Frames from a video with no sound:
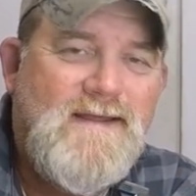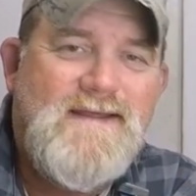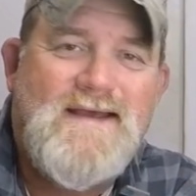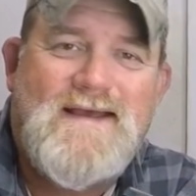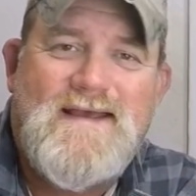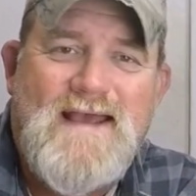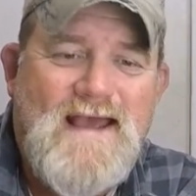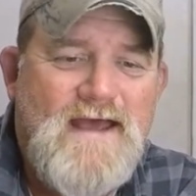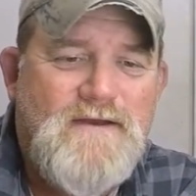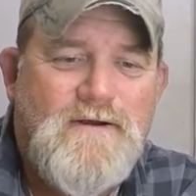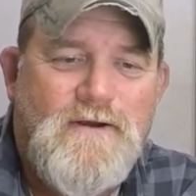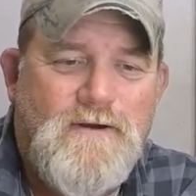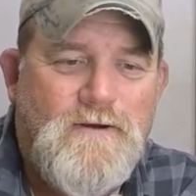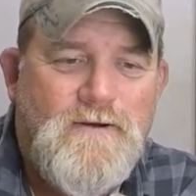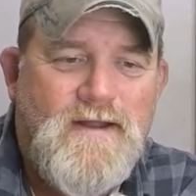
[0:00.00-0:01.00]
You can't
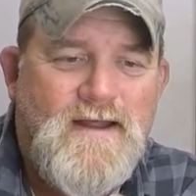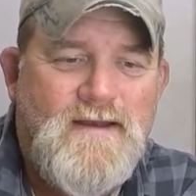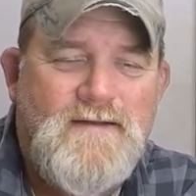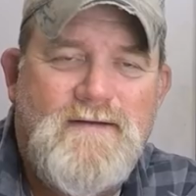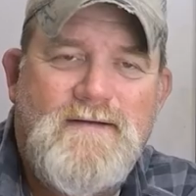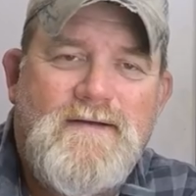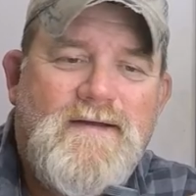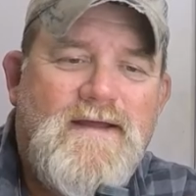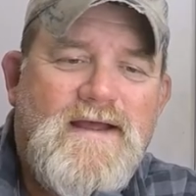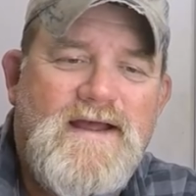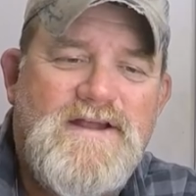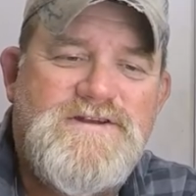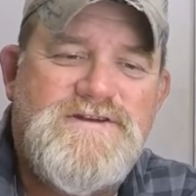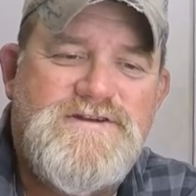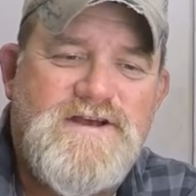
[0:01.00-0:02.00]
hurt it.
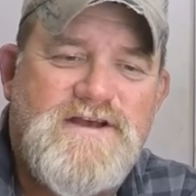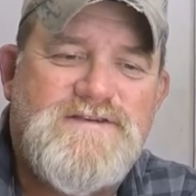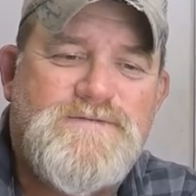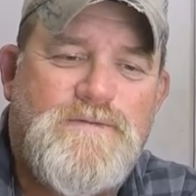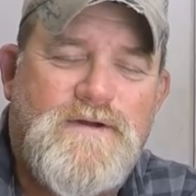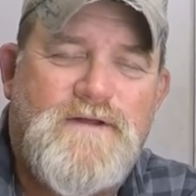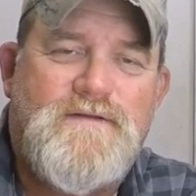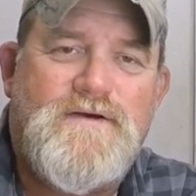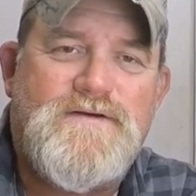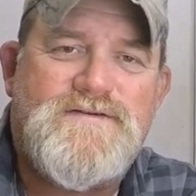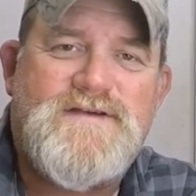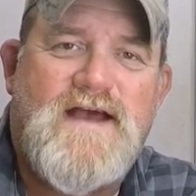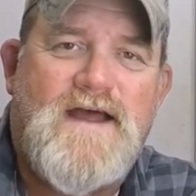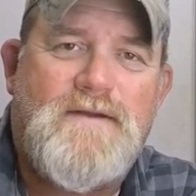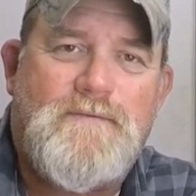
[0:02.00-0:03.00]
It's just one of those
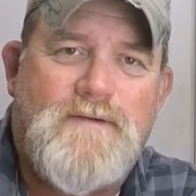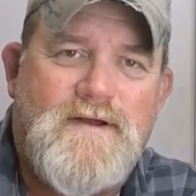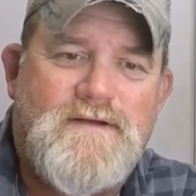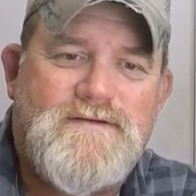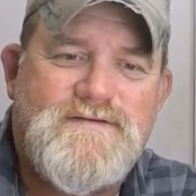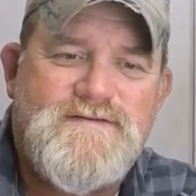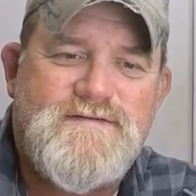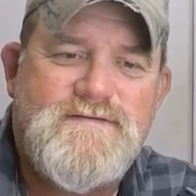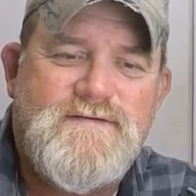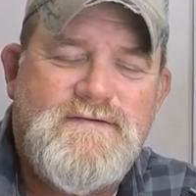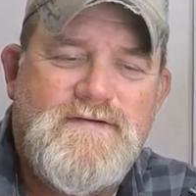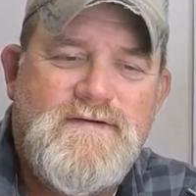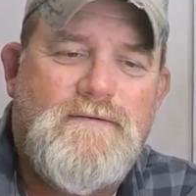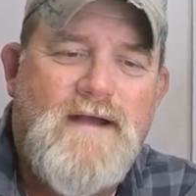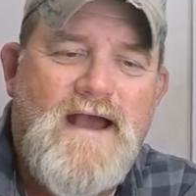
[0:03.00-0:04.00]
kind of reels.
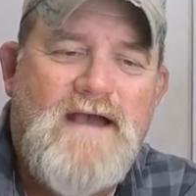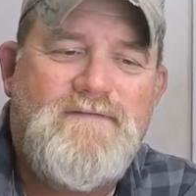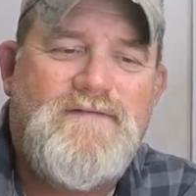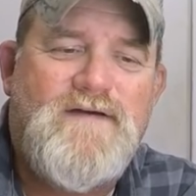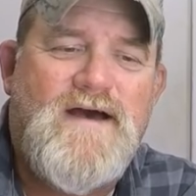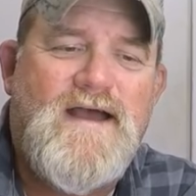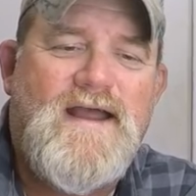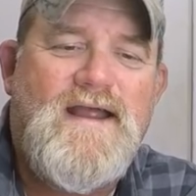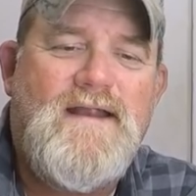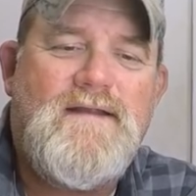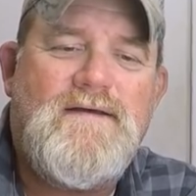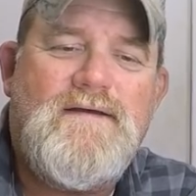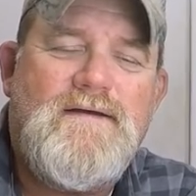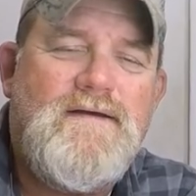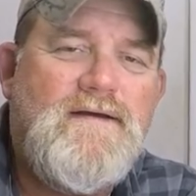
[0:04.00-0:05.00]
Graphite,
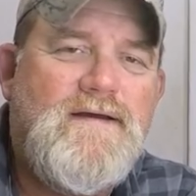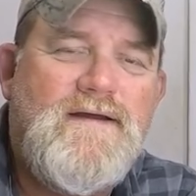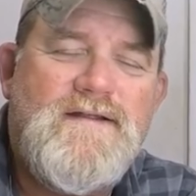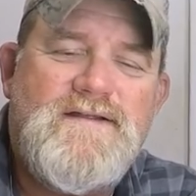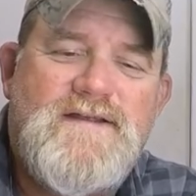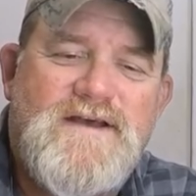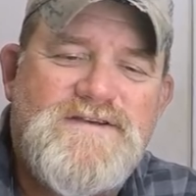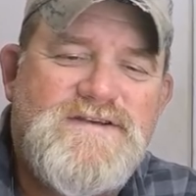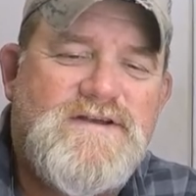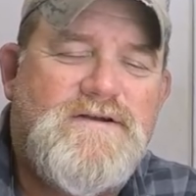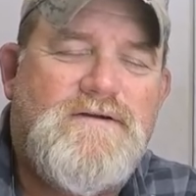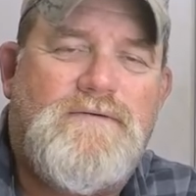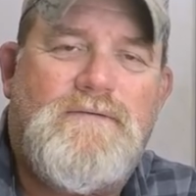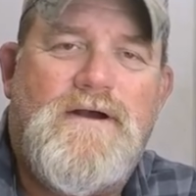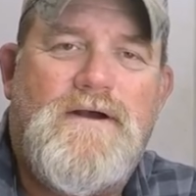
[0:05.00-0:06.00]
doesn't
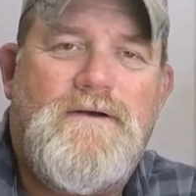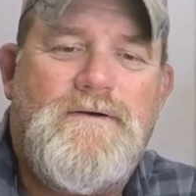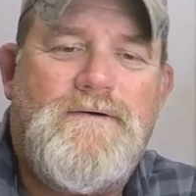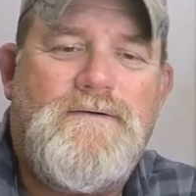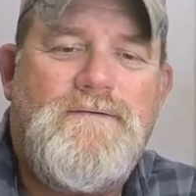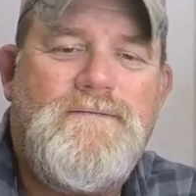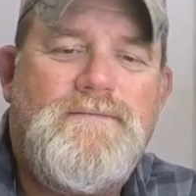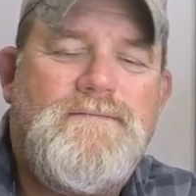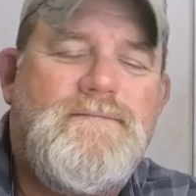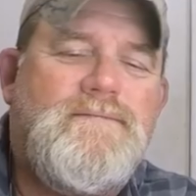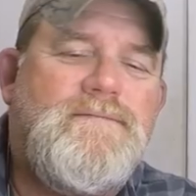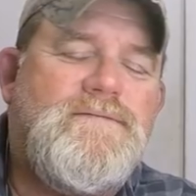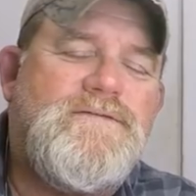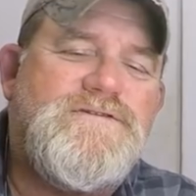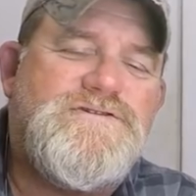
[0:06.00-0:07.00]
corrode,
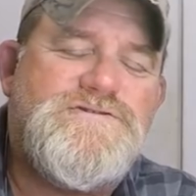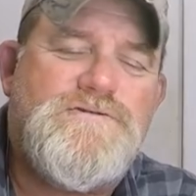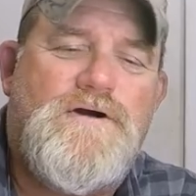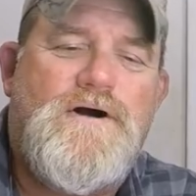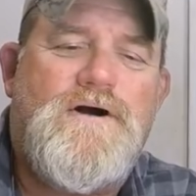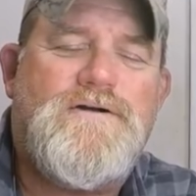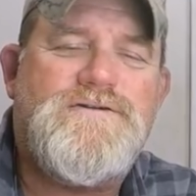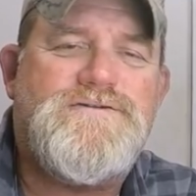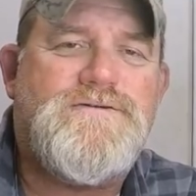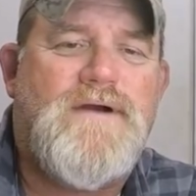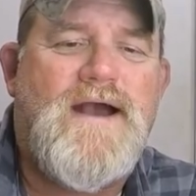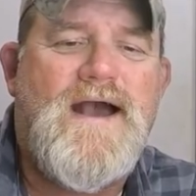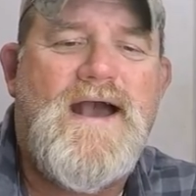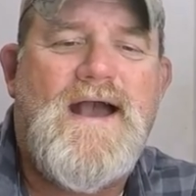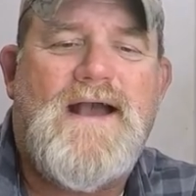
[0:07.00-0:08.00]
strong
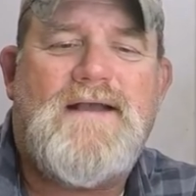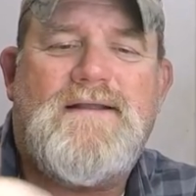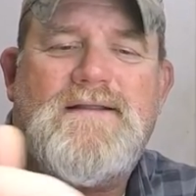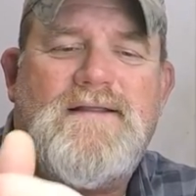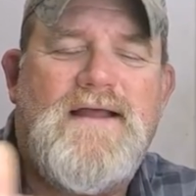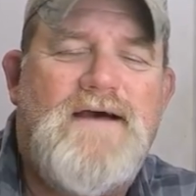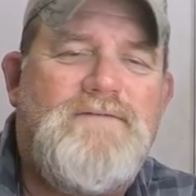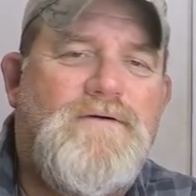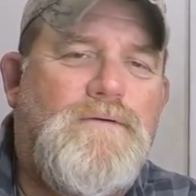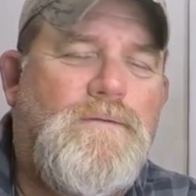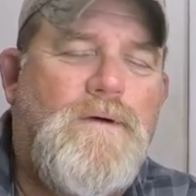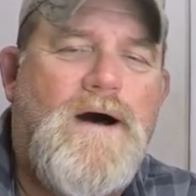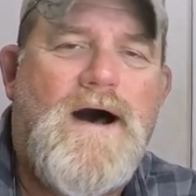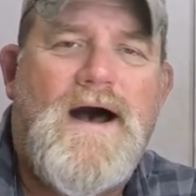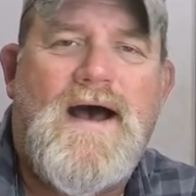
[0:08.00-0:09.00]
drag, level
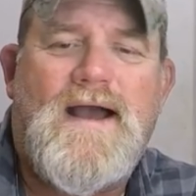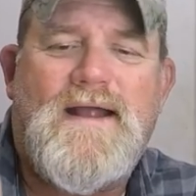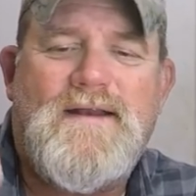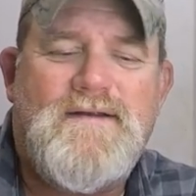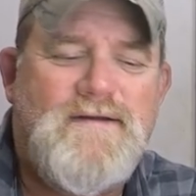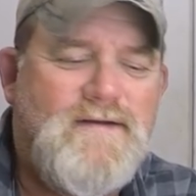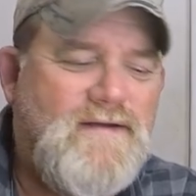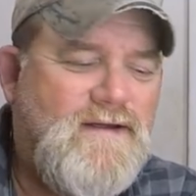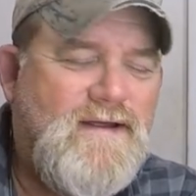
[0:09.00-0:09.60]
wind.